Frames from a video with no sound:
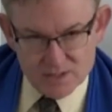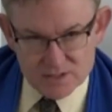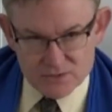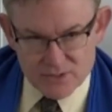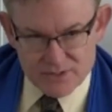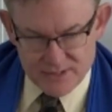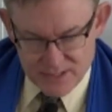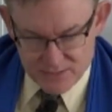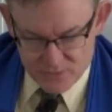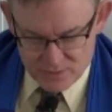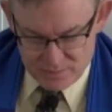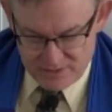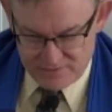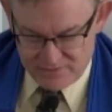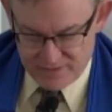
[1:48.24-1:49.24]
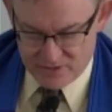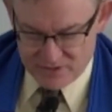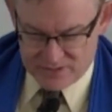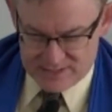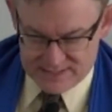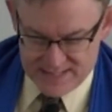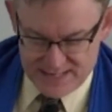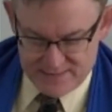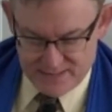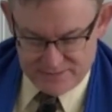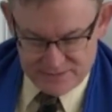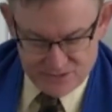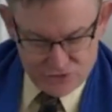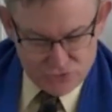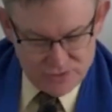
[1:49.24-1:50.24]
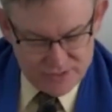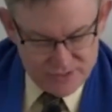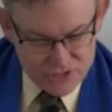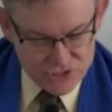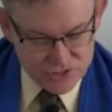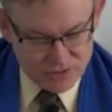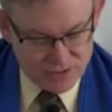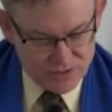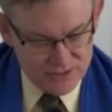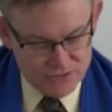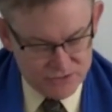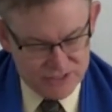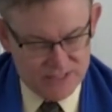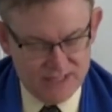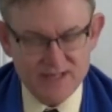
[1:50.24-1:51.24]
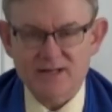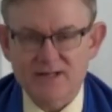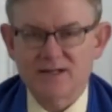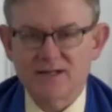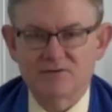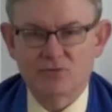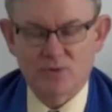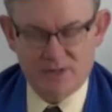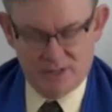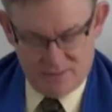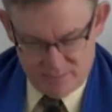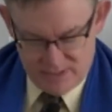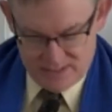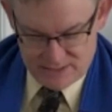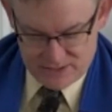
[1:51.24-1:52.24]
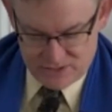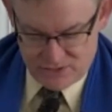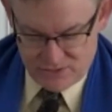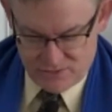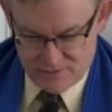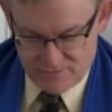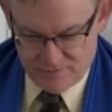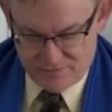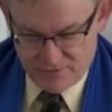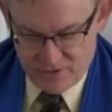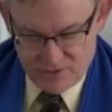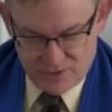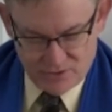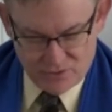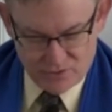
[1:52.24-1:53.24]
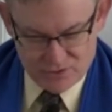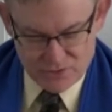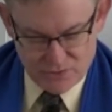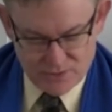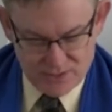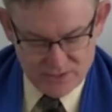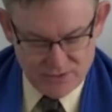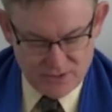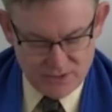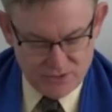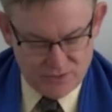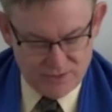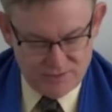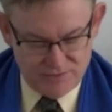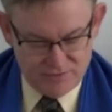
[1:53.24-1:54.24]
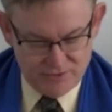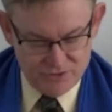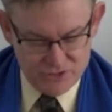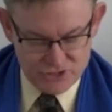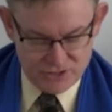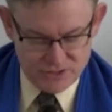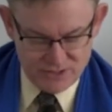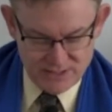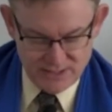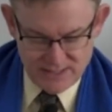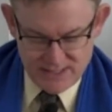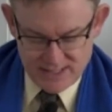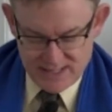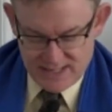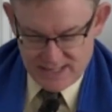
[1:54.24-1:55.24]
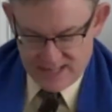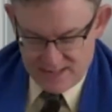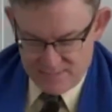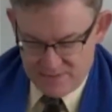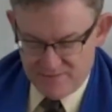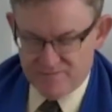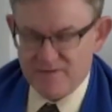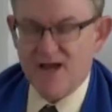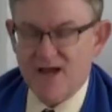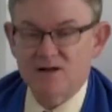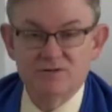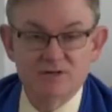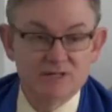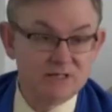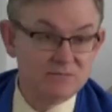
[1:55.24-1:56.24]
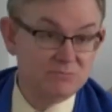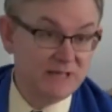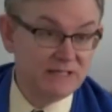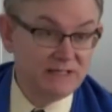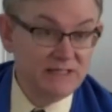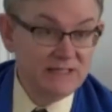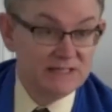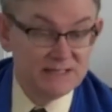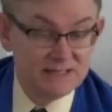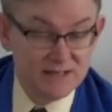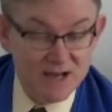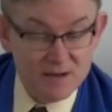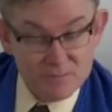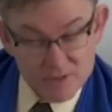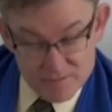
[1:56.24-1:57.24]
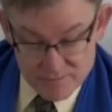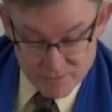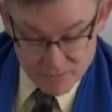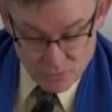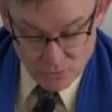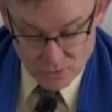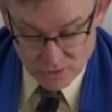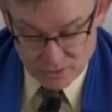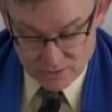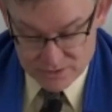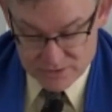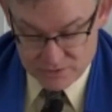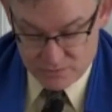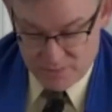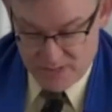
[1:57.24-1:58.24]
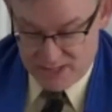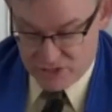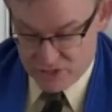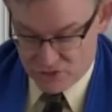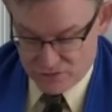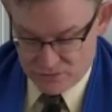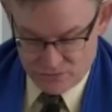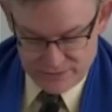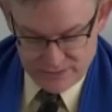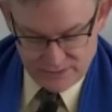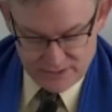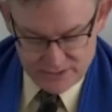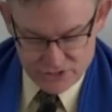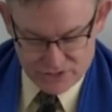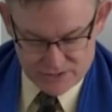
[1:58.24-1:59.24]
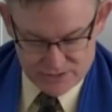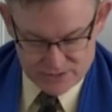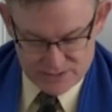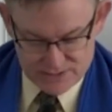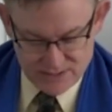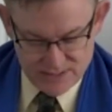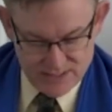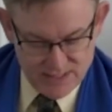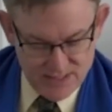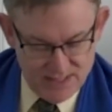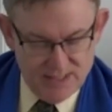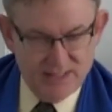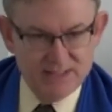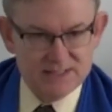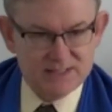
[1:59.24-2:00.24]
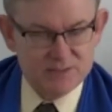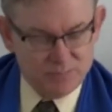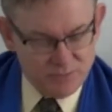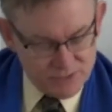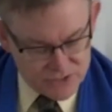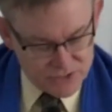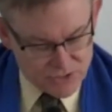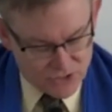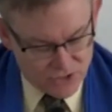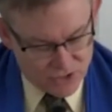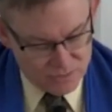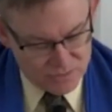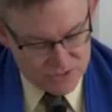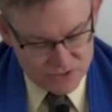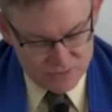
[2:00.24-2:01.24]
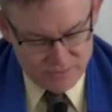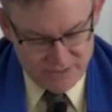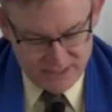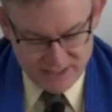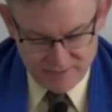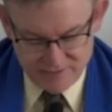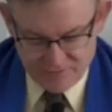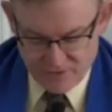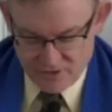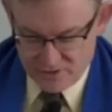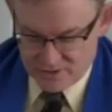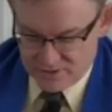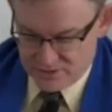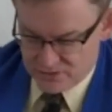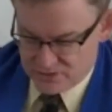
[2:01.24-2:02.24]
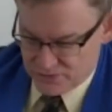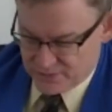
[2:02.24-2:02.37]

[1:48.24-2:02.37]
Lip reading: So I think it would be fair to say that the traditional understanding of what it means to convert or to undergo conversion can be found in at least some of the world's major religions. In simplest terms, to be converted or